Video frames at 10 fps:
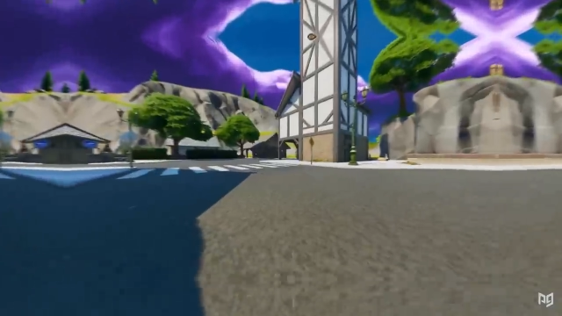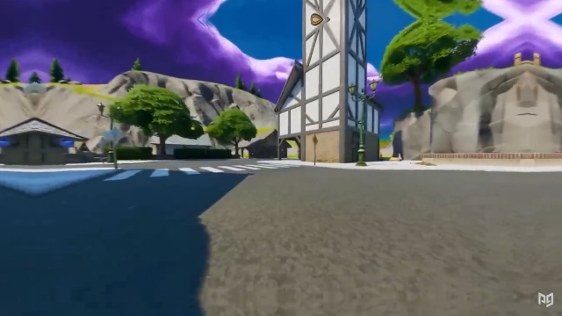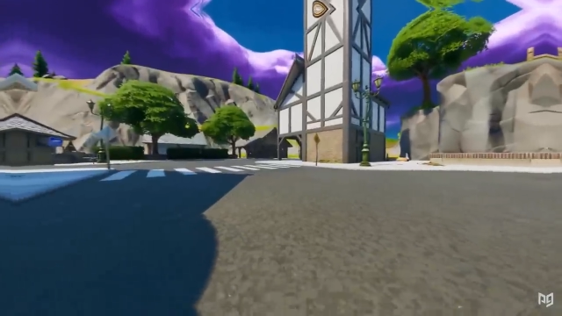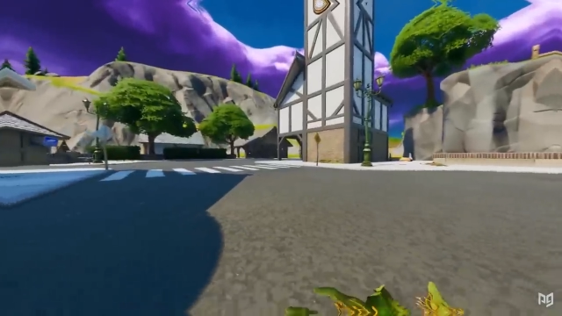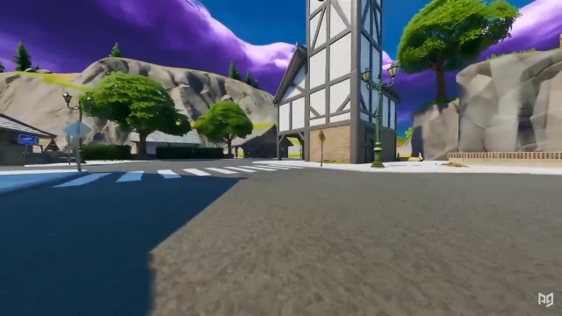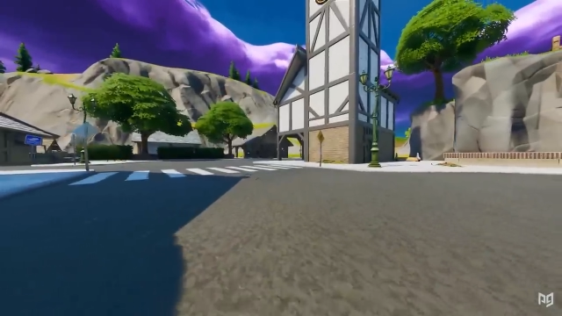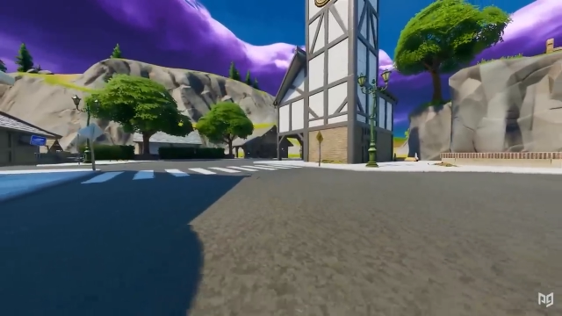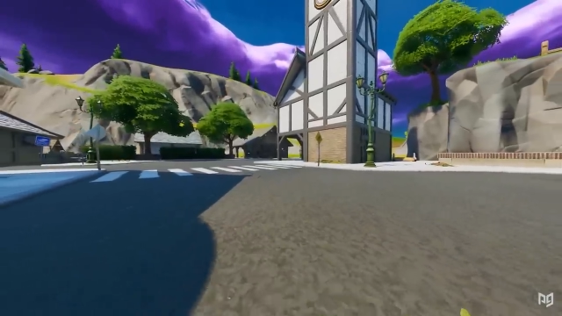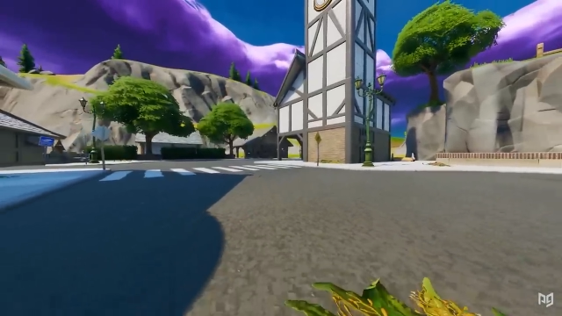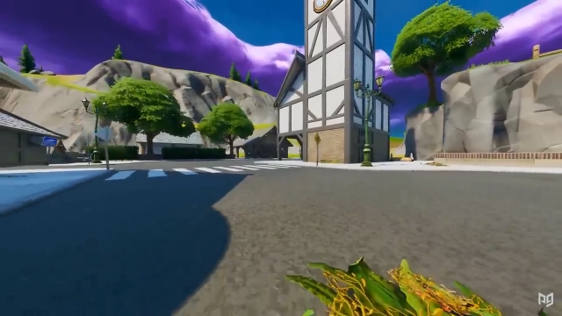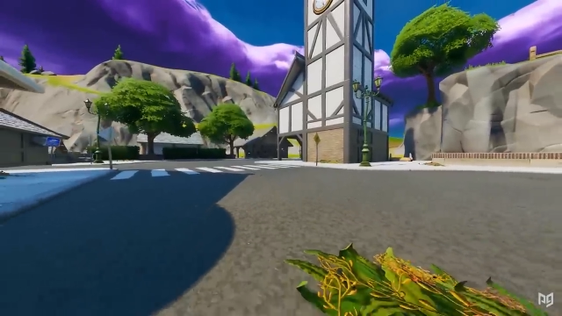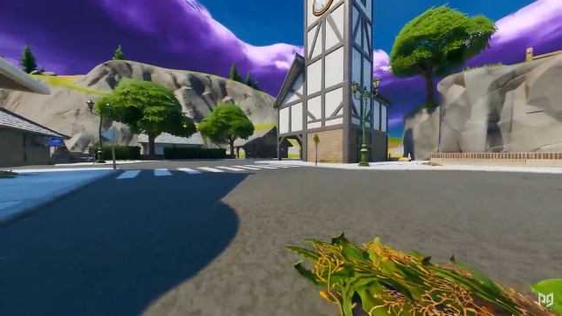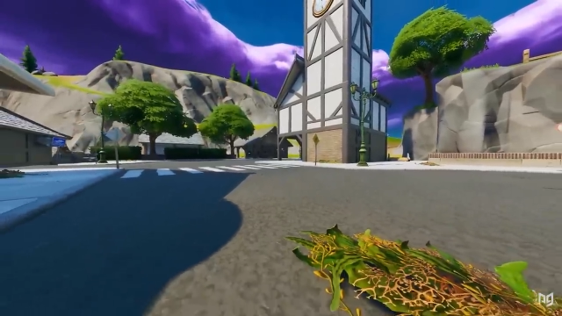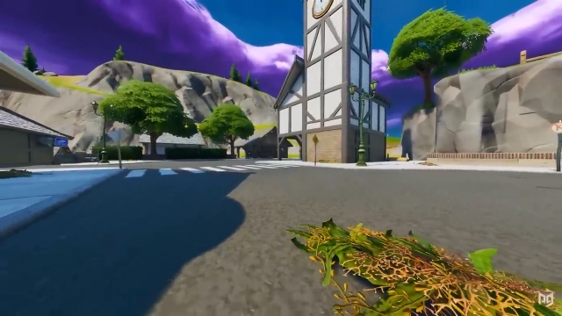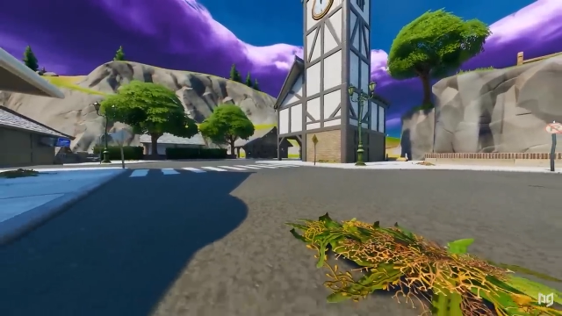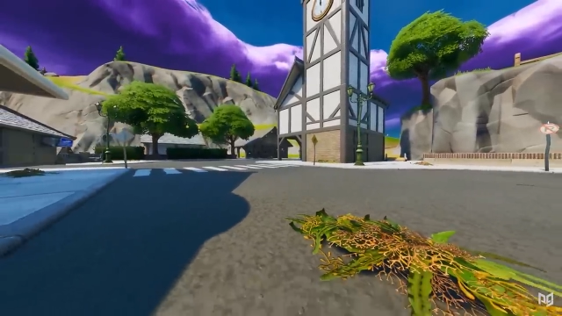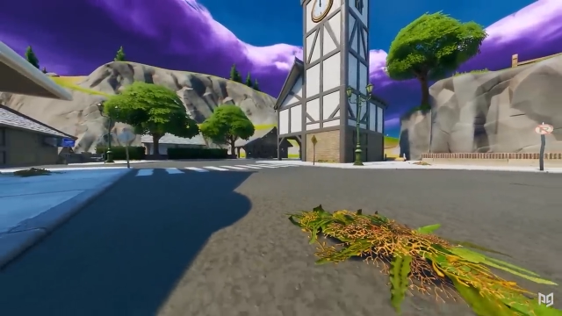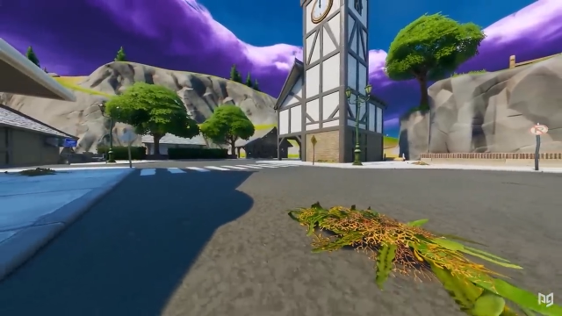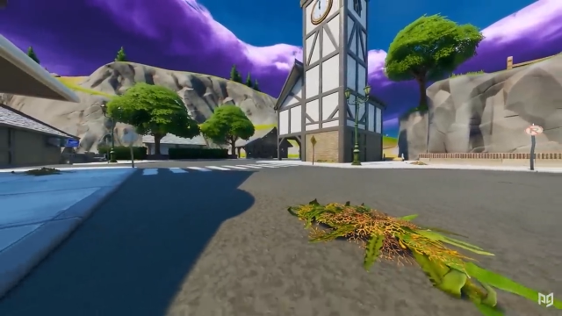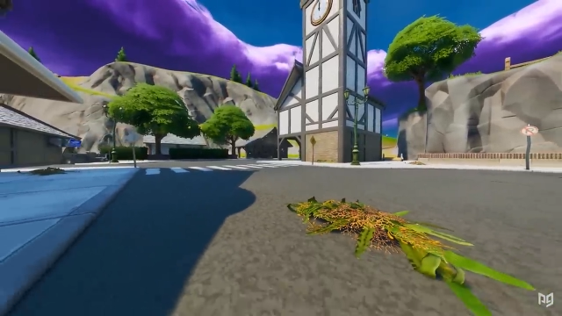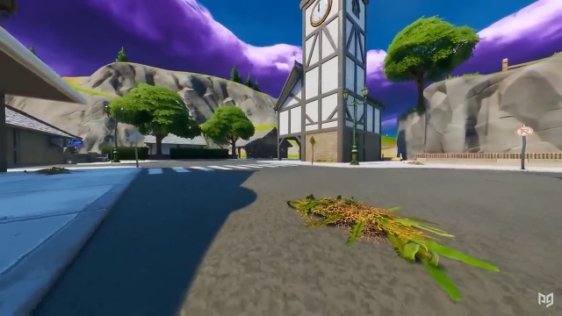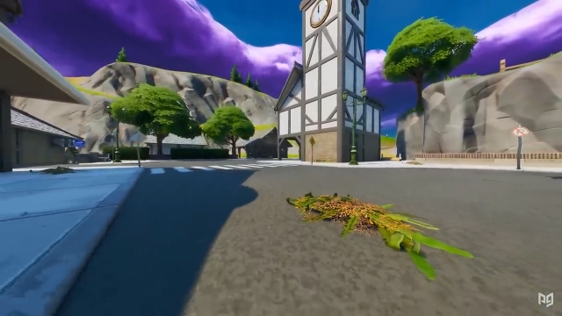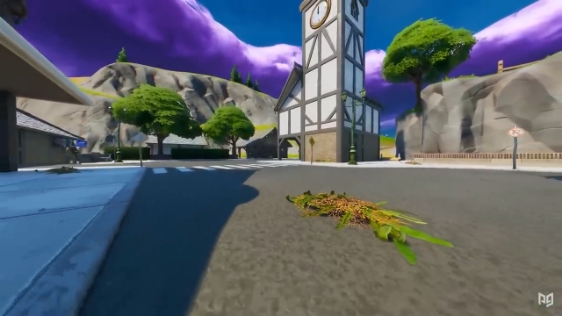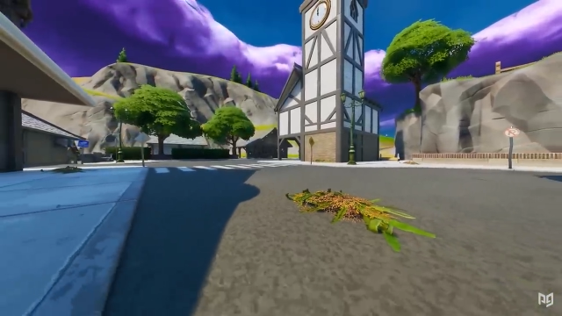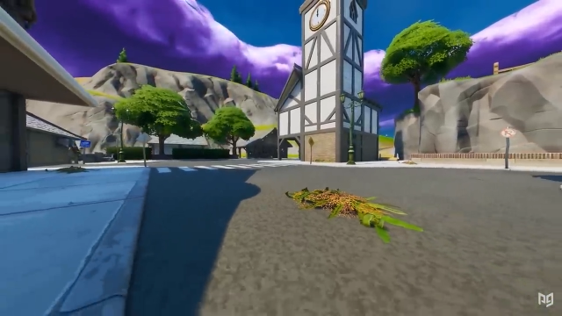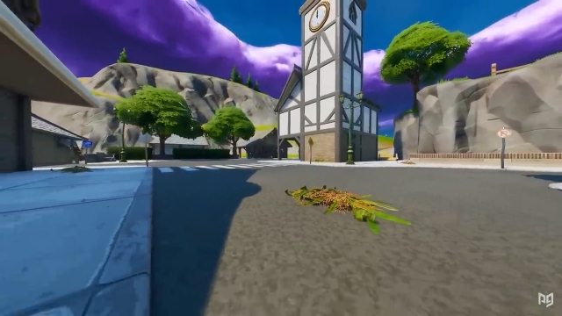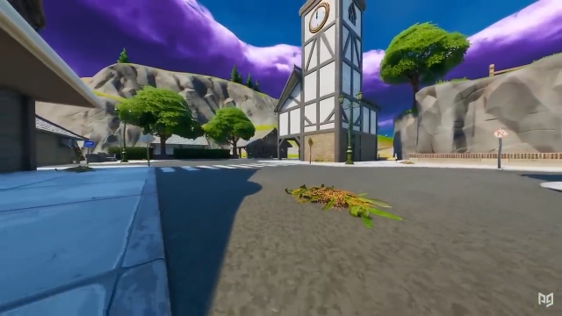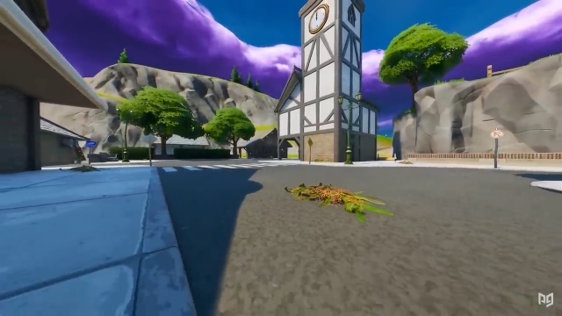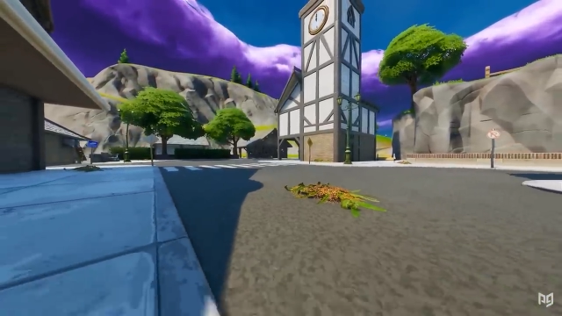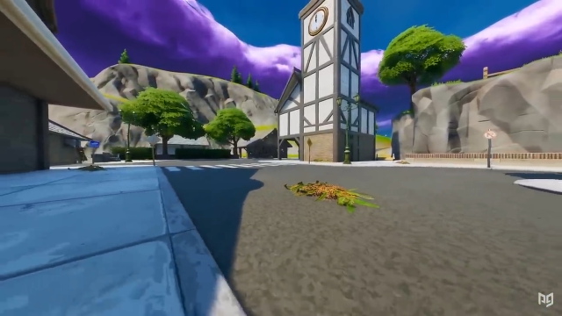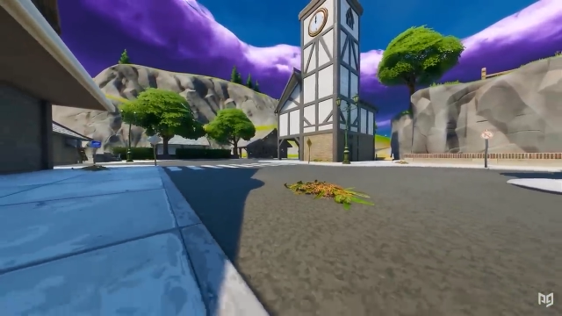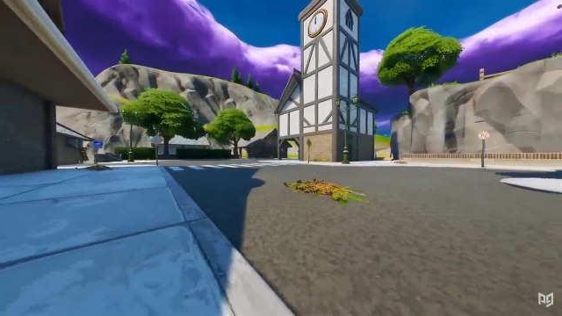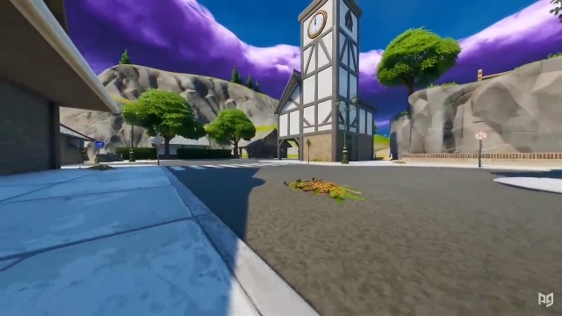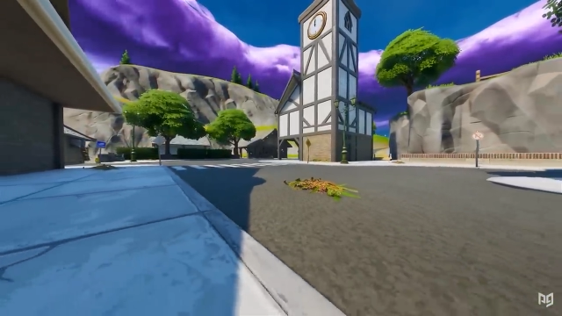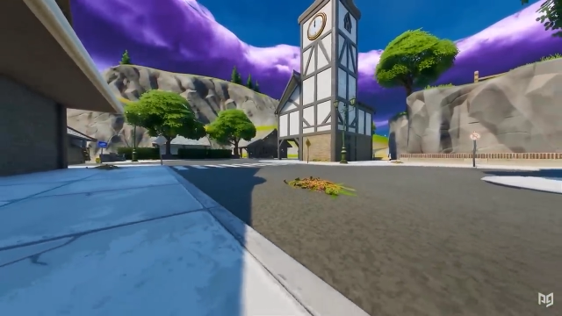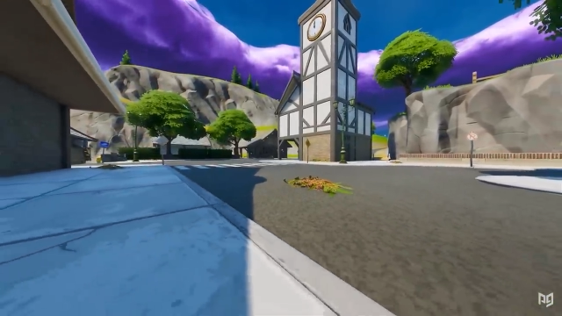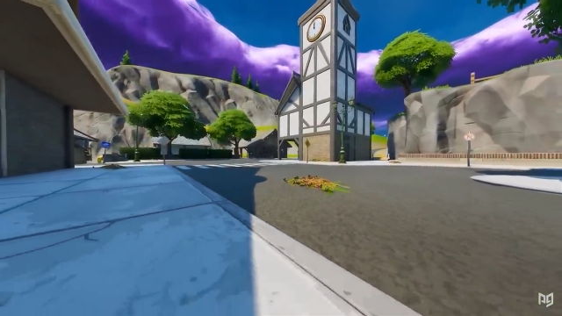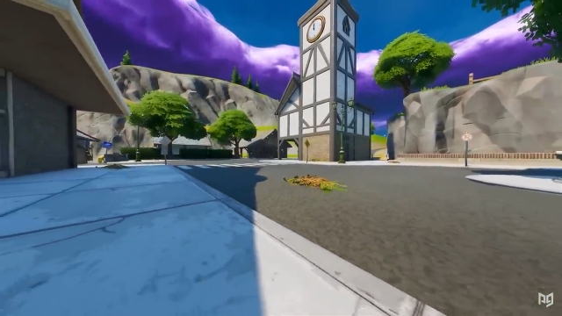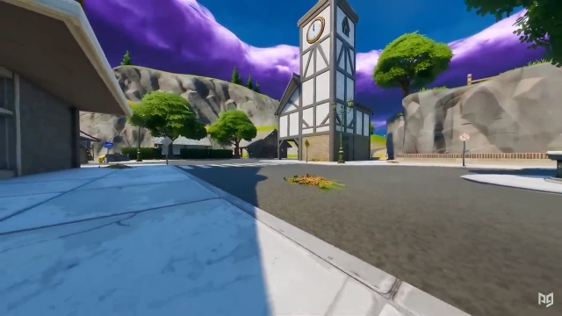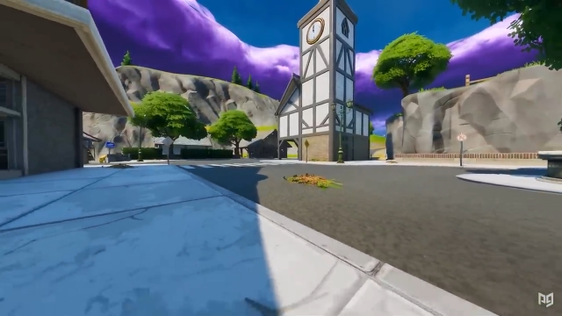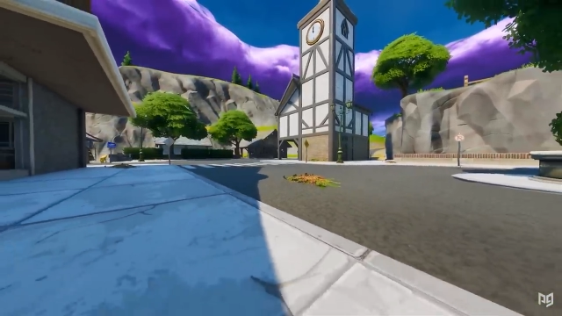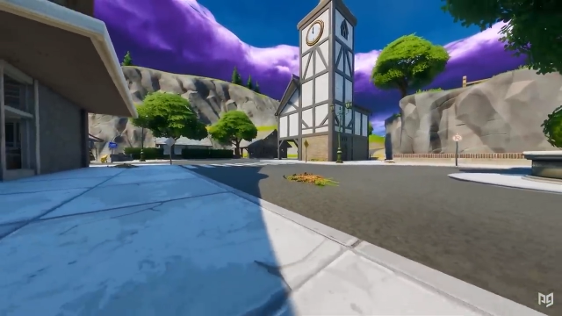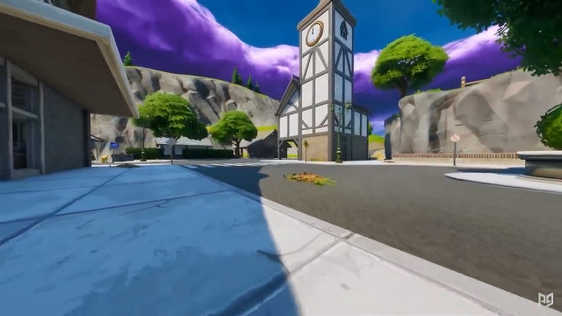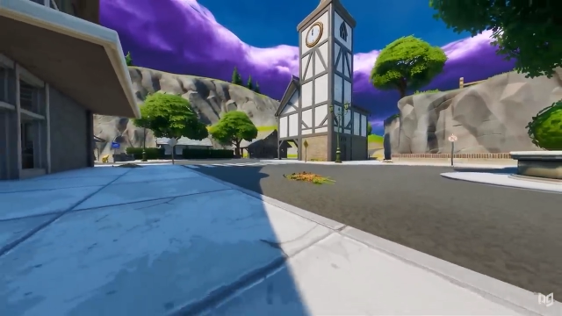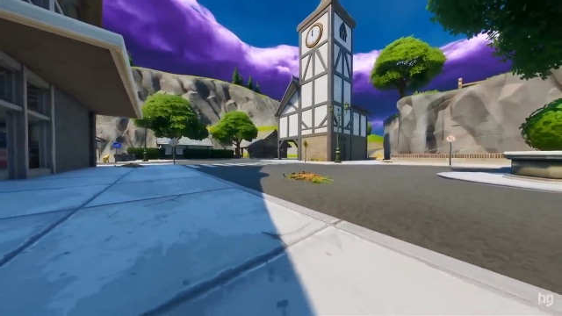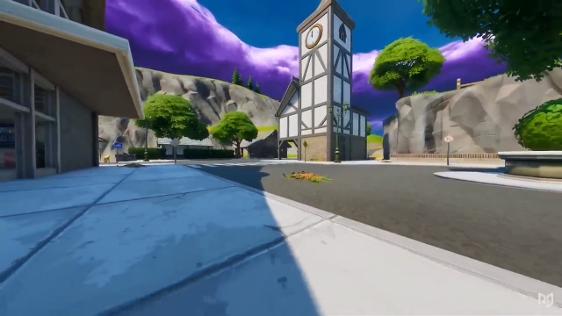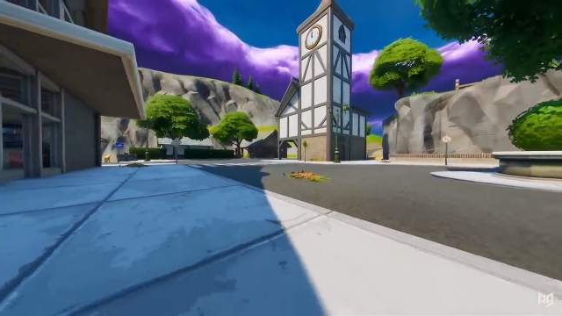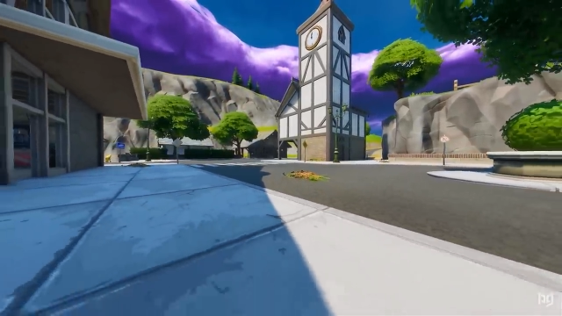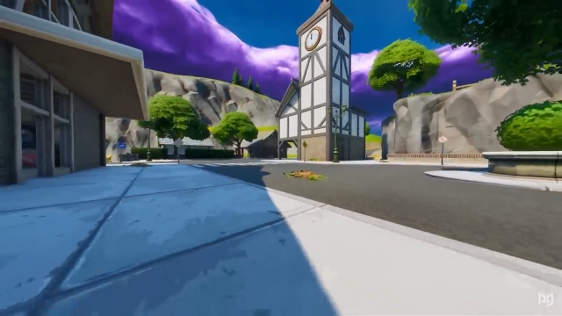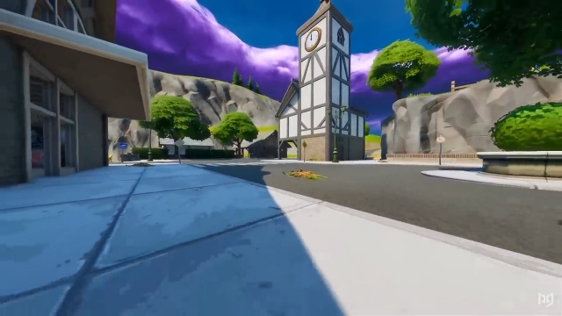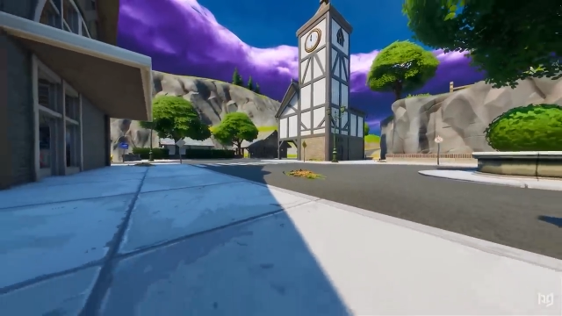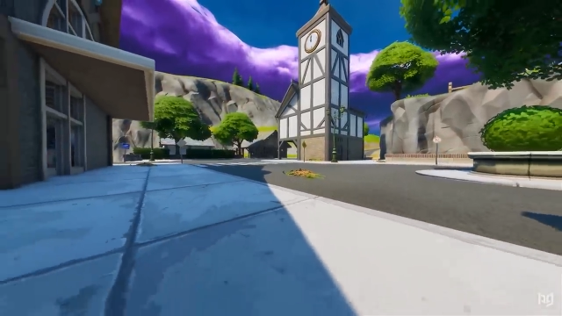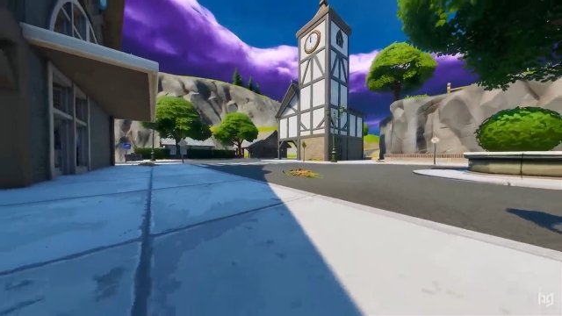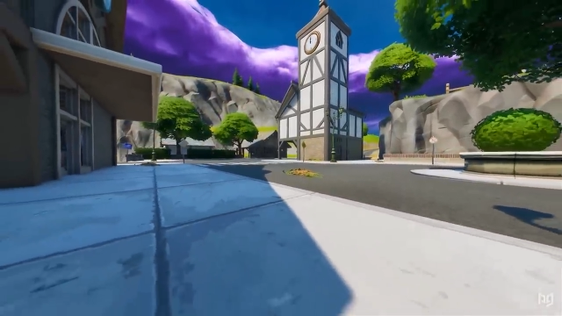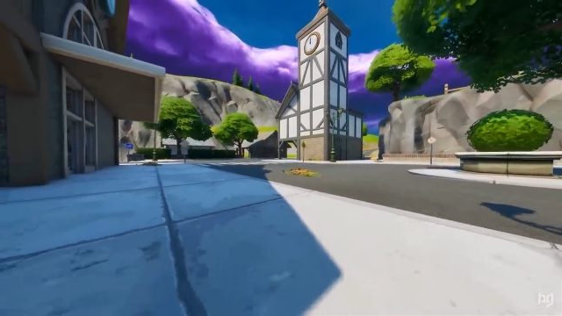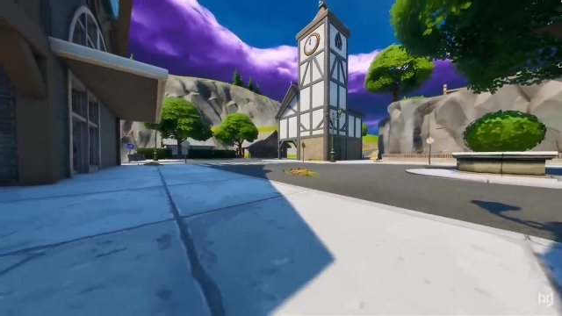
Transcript: Nobody's mouth can be seen.